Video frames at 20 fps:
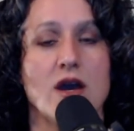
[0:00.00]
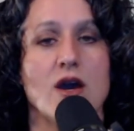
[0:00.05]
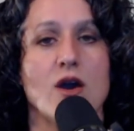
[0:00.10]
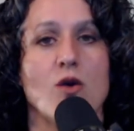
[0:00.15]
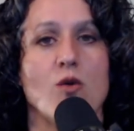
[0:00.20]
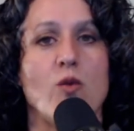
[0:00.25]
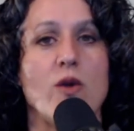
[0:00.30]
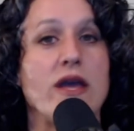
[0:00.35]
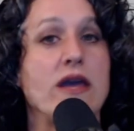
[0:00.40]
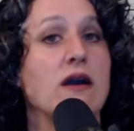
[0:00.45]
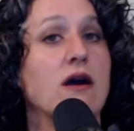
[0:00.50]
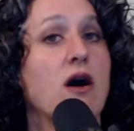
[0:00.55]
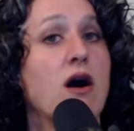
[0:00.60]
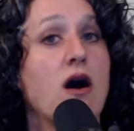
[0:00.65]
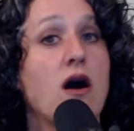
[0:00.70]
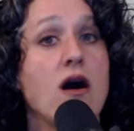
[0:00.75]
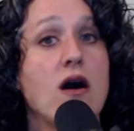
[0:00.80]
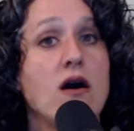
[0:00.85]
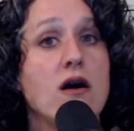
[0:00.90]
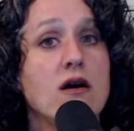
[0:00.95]
We
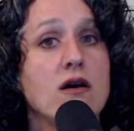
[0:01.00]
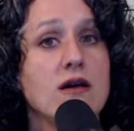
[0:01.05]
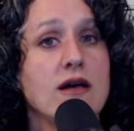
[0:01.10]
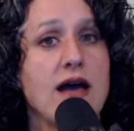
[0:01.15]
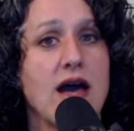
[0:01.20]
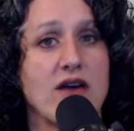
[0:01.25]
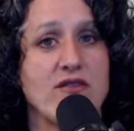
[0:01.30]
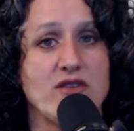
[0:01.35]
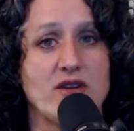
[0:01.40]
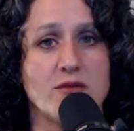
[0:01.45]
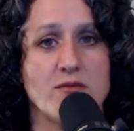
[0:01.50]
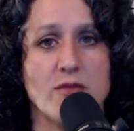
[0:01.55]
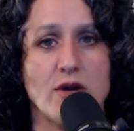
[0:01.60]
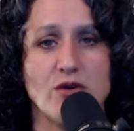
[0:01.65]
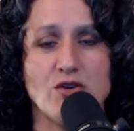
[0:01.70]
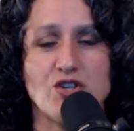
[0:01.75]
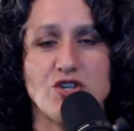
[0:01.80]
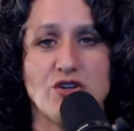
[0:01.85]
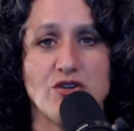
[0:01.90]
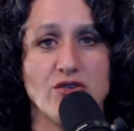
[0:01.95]
all have an
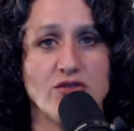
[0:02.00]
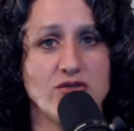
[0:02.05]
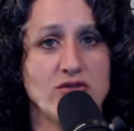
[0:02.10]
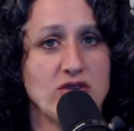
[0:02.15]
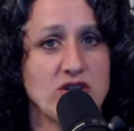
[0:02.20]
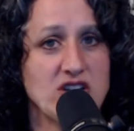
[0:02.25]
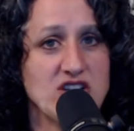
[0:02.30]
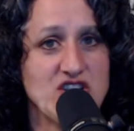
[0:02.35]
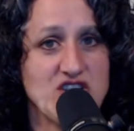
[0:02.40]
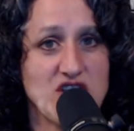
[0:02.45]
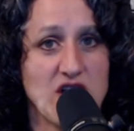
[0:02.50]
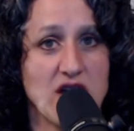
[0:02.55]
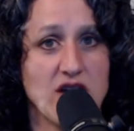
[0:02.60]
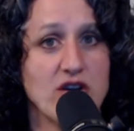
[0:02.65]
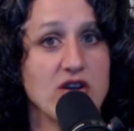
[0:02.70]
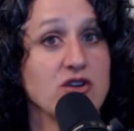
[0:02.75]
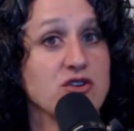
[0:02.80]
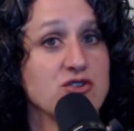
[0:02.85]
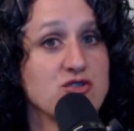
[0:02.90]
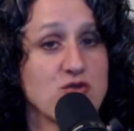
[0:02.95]
emotional
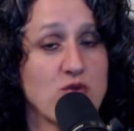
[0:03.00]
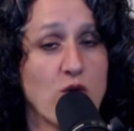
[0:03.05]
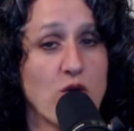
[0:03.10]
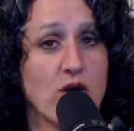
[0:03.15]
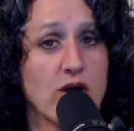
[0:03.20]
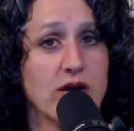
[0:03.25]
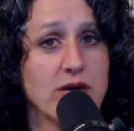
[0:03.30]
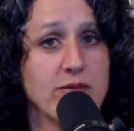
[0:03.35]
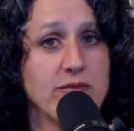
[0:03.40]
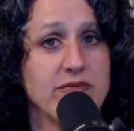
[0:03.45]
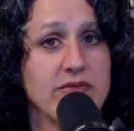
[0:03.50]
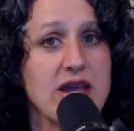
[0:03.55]
junk drawer.